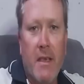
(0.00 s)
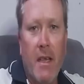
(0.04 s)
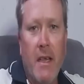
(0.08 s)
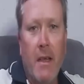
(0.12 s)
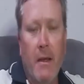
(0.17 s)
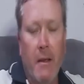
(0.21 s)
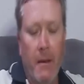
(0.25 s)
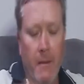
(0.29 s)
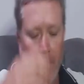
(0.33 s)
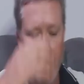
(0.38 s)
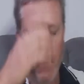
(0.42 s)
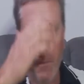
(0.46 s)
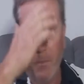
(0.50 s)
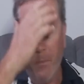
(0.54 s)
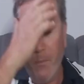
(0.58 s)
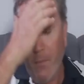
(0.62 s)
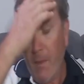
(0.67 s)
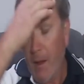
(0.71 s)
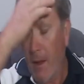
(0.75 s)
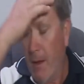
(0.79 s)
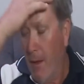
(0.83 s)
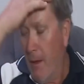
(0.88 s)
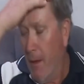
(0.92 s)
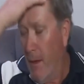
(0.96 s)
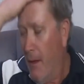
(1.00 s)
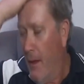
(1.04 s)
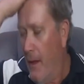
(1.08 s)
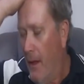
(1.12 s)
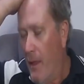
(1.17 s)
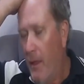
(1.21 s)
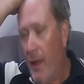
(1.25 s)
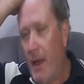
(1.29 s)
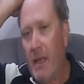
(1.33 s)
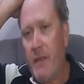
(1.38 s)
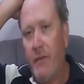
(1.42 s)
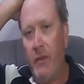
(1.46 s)
Inc.
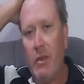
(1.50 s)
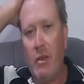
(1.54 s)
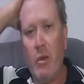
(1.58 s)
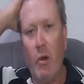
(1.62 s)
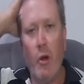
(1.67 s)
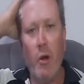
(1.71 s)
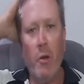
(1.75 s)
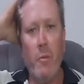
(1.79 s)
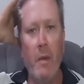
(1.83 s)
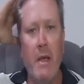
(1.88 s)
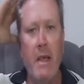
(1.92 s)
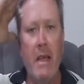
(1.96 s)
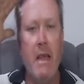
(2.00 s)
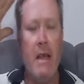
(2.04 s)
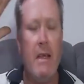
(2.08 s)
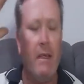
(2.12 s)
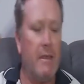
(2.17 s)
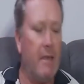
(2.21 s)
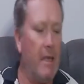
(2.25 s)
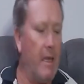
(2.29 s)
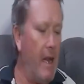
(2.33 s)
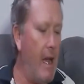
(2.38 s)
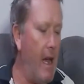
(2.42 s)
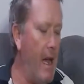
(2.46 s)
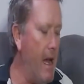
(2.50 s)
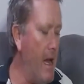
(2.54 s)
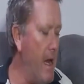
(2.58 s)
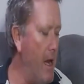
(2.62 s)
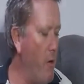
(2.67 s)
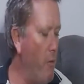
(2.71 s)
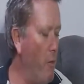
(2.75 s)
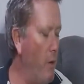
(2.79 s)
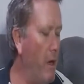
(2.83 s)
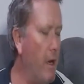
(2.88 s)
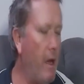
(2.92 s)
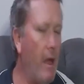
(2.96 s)
Thanks for joining me. Today
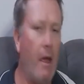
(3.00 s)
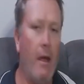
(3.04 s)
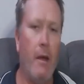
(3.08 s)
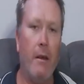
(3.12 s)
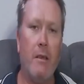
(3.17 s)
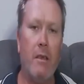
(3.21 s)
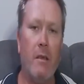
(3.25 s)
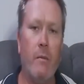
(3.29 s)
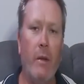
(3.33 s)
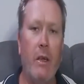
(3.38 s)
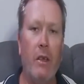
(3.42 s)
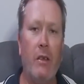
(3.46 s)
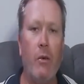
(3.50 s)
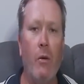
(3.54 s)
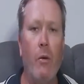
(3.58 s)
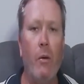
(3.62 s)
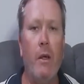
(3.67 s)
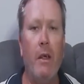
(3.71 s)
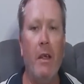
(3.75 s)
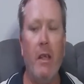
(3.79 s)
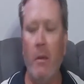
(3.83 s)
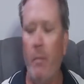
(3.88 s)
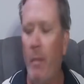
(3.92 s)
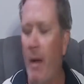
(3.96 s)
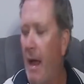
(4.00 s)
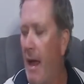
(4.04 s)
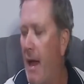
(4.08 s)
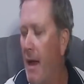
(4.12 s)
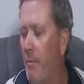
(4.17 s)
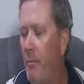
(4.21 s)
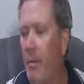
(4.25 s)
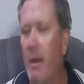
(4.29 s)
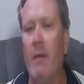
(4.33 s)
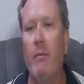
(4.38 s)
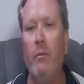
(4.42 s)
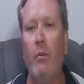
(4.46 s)
we're going to be talking
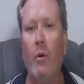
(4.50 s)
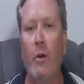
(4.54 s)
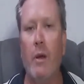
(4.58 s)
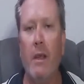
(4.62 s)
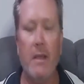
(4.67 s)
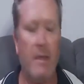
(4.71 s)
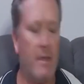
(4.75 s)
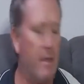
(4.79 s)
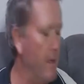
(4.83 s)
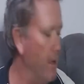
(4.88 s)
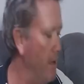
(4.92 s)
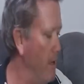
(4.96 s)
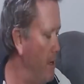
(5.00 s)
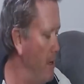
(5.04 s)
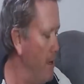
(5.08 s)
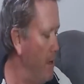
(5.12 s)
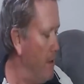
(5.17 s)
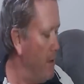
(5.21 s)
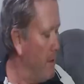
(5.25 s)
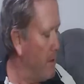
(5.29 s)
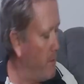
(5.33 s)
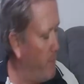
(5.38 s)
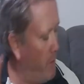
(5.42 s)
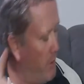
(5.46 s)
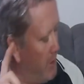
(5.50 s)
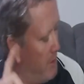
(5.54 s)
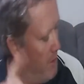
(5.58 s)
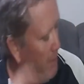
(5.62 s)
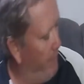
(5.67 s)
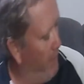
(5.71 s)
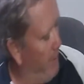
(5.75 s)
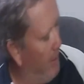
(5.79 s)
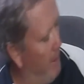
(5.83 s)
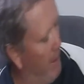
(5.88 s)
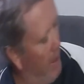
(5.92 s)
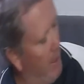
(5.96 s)
about pinpointers.
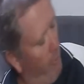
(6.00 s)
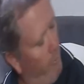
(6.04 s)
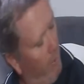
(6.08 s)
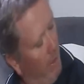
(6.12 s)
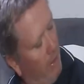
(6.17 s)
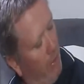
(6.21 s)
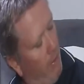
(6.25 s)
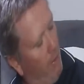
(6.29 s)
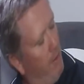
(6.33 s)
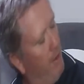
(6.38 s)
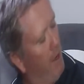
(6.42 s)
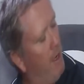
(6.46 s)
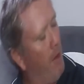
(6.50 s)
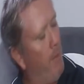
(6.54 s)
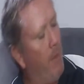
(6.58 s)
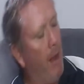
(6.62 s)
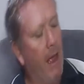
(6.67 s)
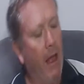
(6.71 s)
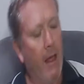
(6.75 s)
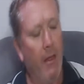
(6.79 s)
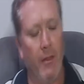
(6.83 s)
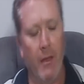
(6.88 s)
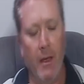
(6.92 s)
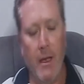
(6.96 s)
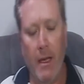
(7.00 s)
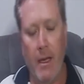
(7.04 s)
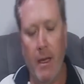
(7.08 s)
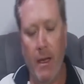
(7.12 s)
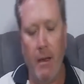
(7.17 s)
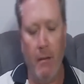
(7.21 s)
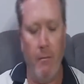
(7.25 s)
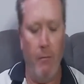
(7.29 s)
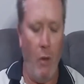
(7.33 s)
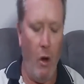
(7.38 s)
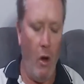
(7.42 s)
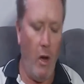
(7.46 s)
Specifically, we're talking about the
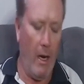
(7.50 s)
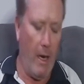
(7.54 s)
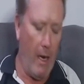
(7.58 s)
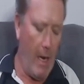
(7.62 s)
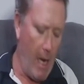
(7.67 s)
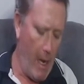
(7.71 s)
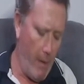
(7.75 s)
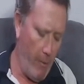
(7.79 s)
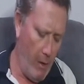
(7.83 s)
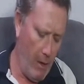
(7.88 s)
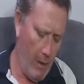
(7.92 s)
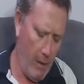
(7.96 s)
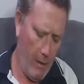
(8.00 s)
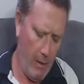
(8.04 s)
Minelab